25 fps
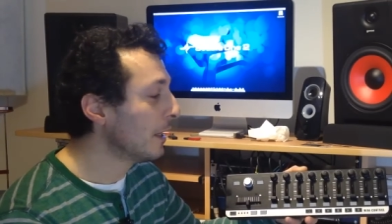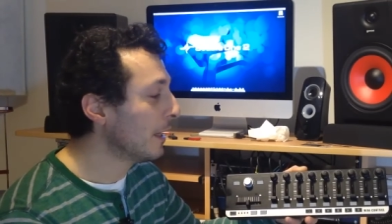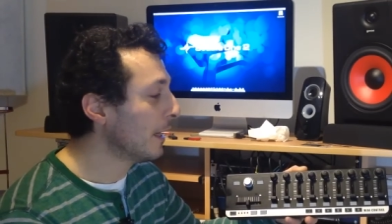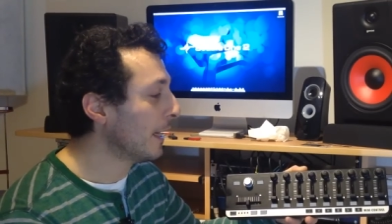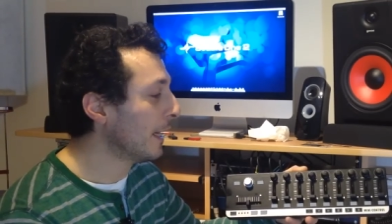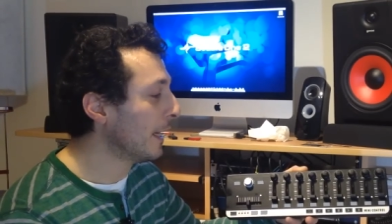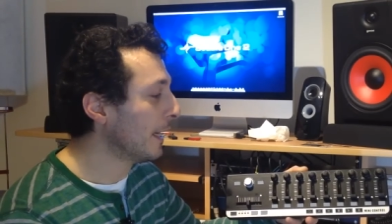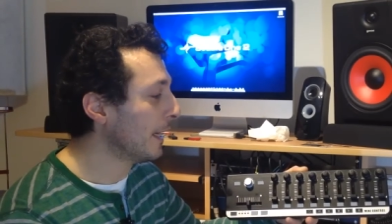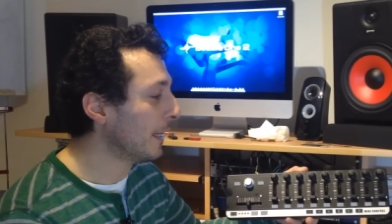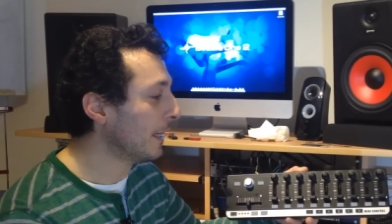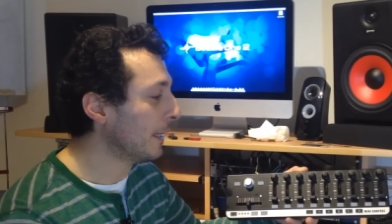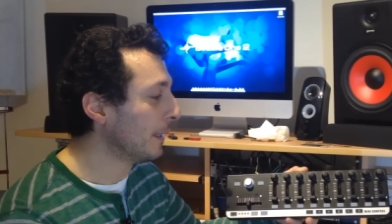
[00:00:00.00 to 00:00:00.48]

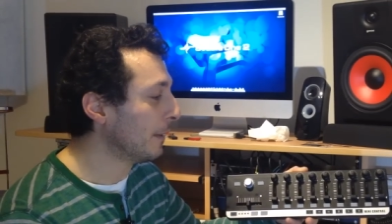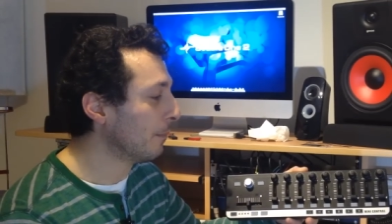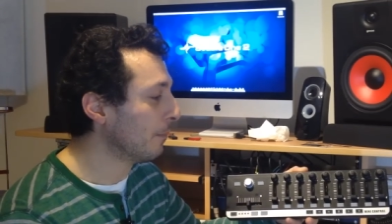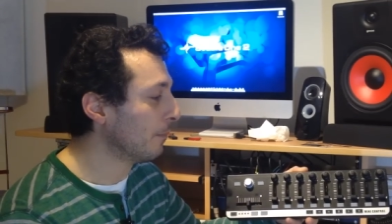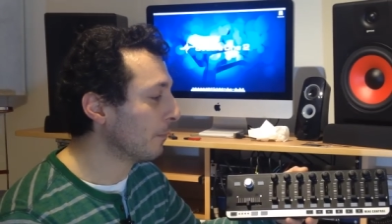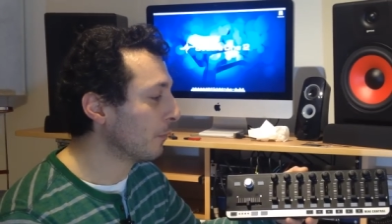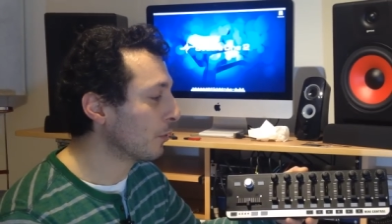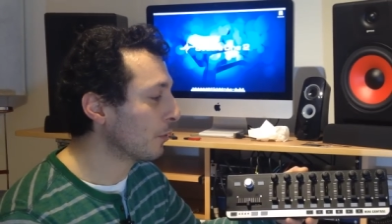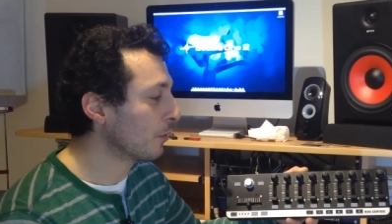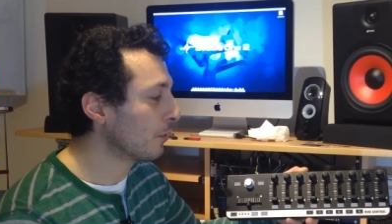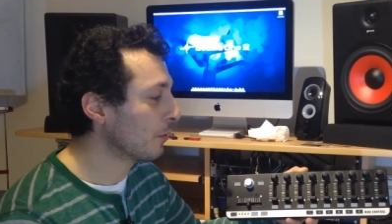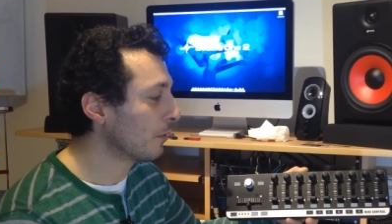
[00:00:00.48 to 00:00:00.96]

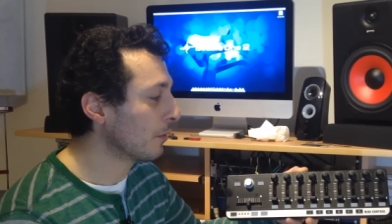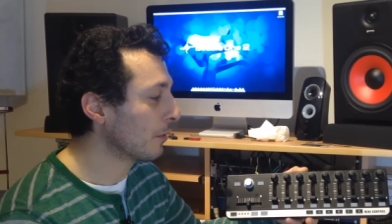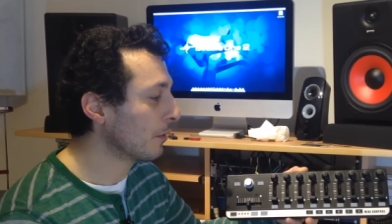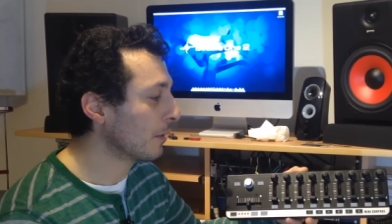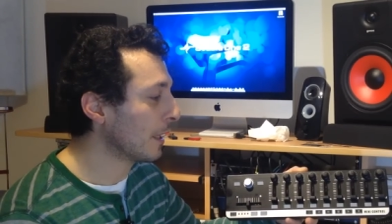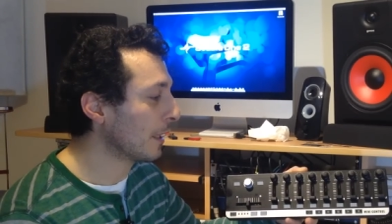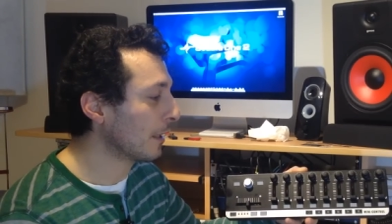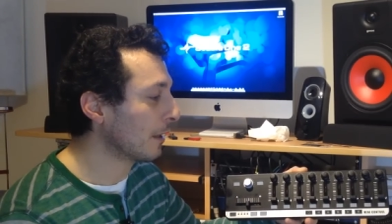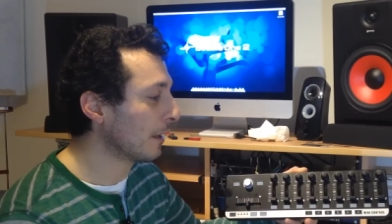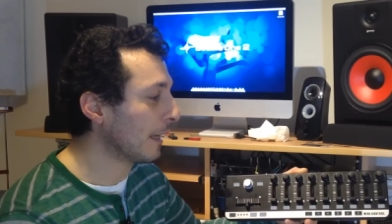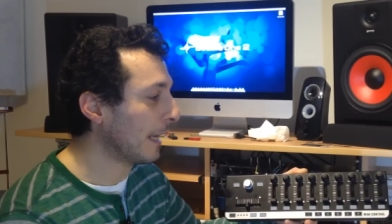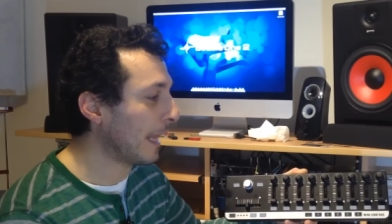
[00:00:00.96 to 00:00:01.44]

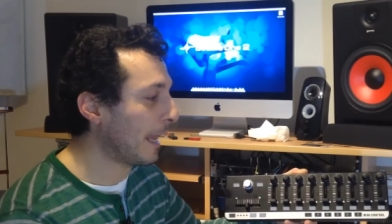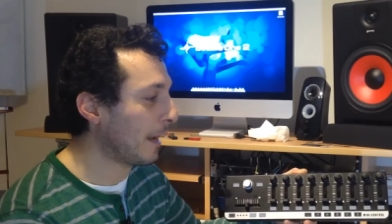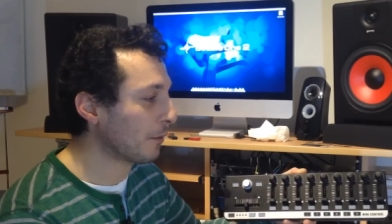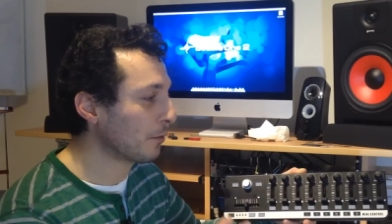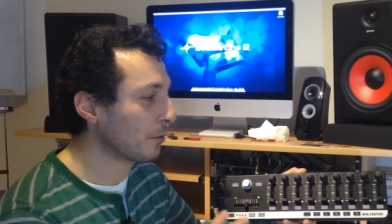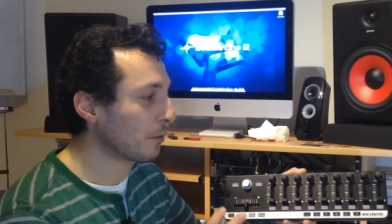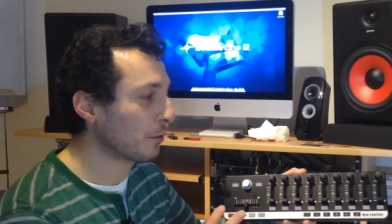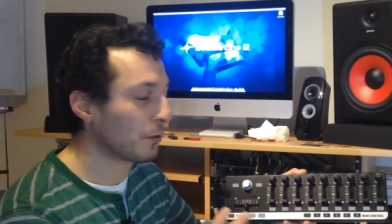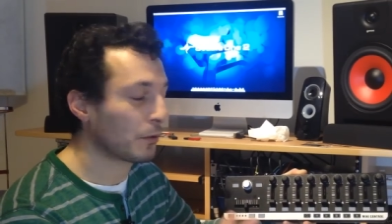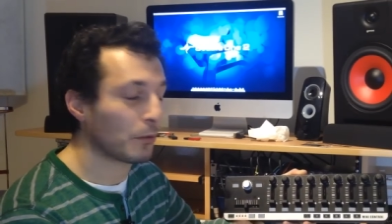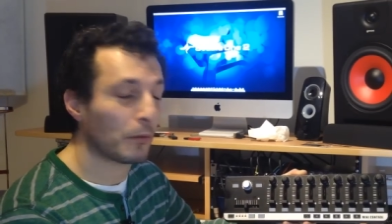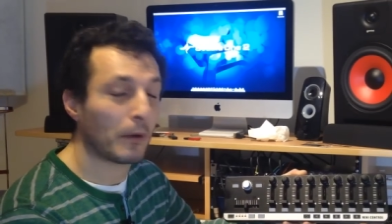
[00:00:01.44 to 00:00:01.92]
that
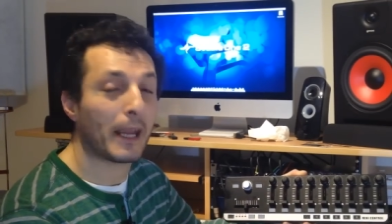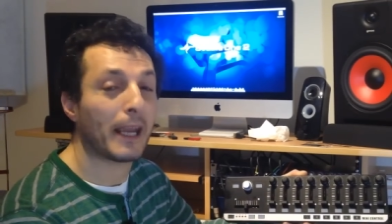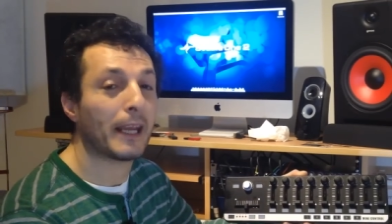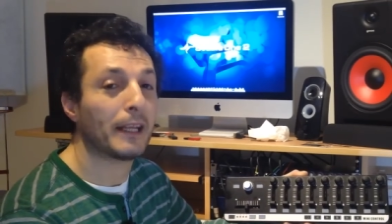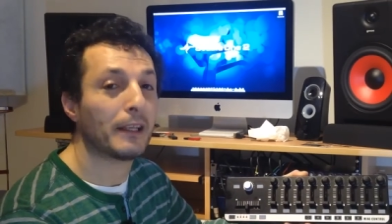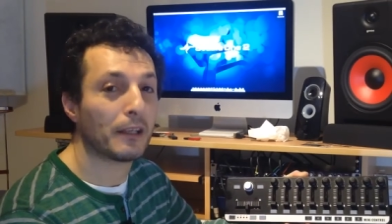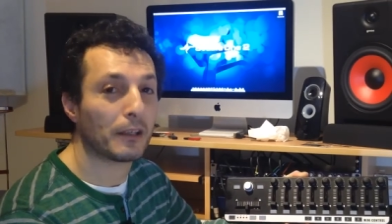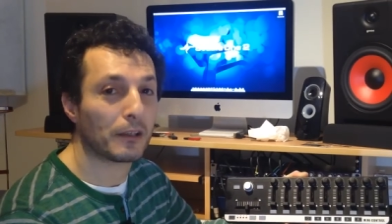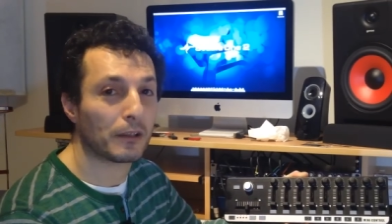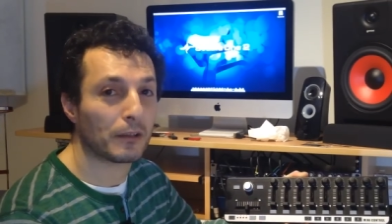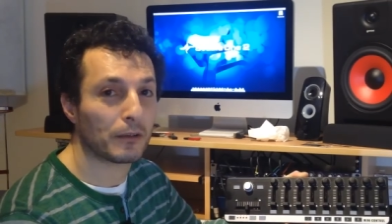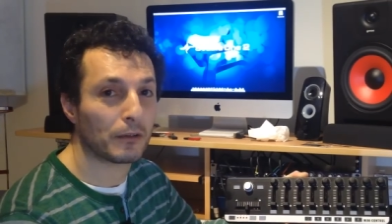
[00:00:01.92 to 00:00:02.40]
allows you to
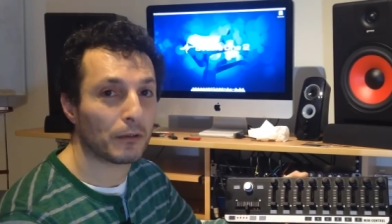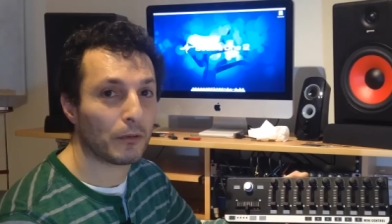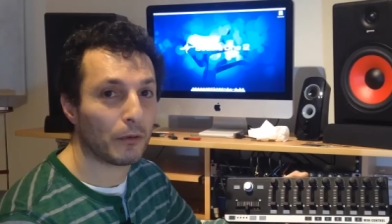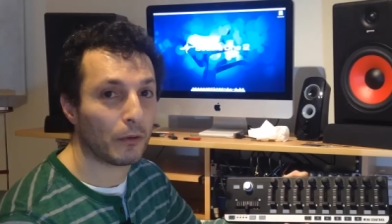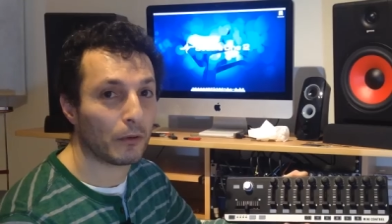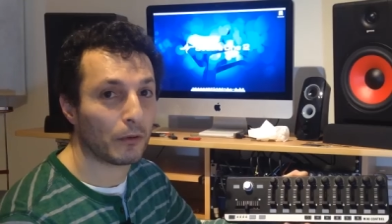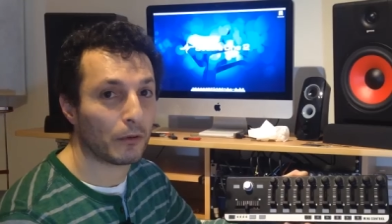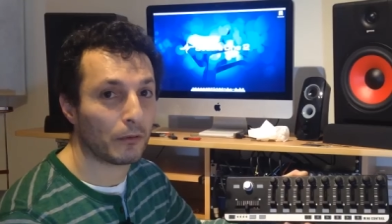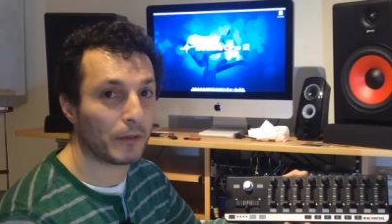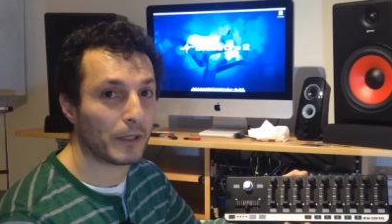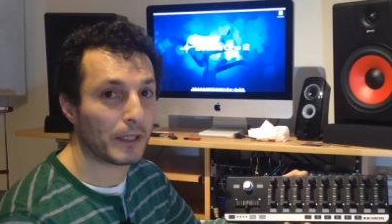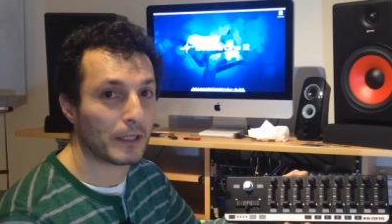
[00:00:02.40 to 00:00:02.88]
edit
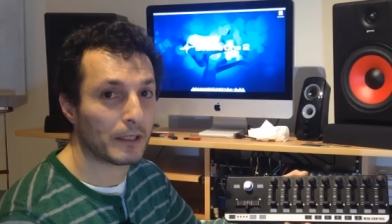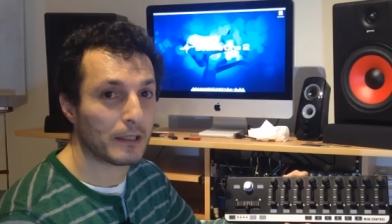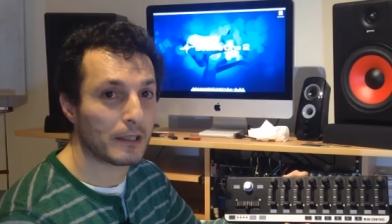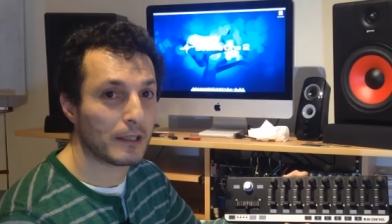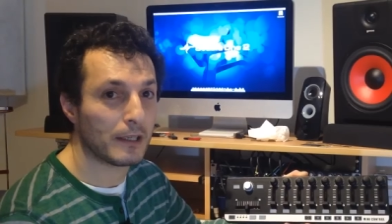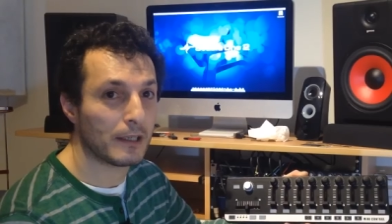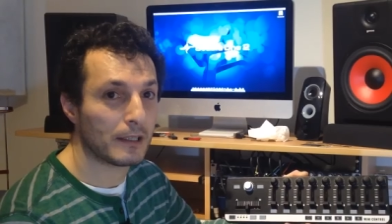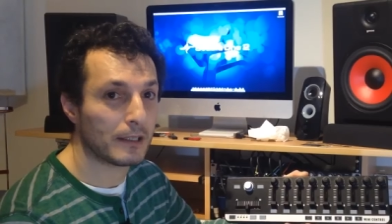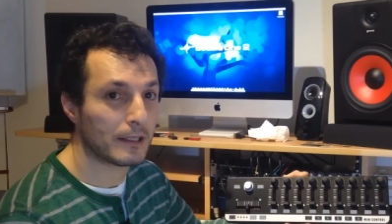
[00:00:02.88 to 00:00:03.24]
all of its